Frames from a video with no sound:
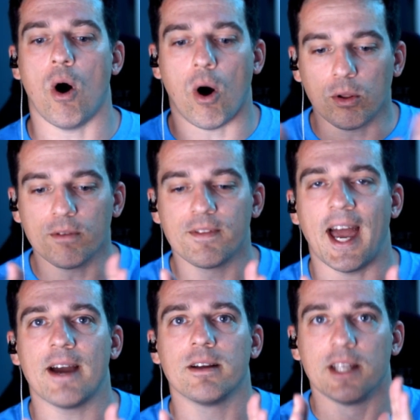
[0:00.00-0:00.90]
All of
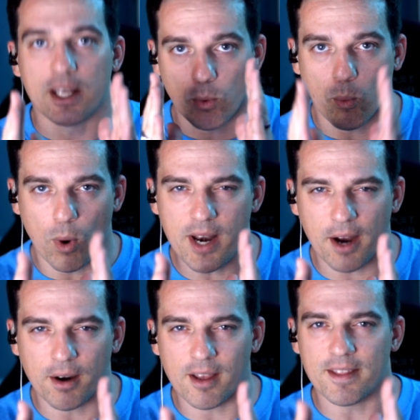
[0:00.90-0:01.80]
that into one
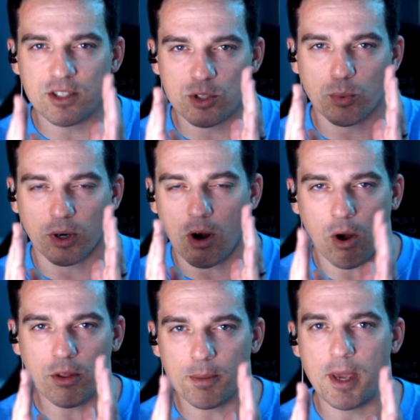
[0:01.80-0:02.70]
area. This is where
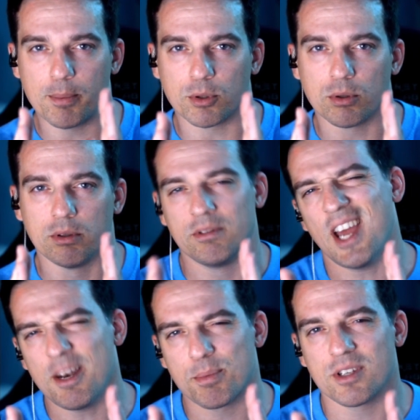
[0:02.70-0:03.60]
all the people,
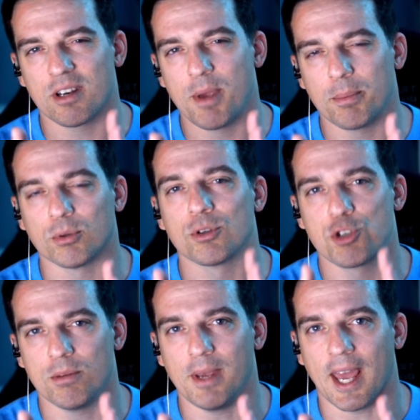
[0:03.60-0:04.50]
90% of people
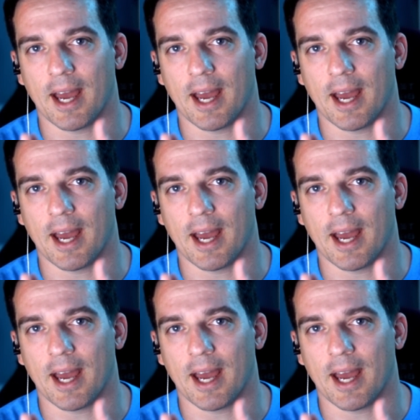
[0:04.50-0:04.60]
should be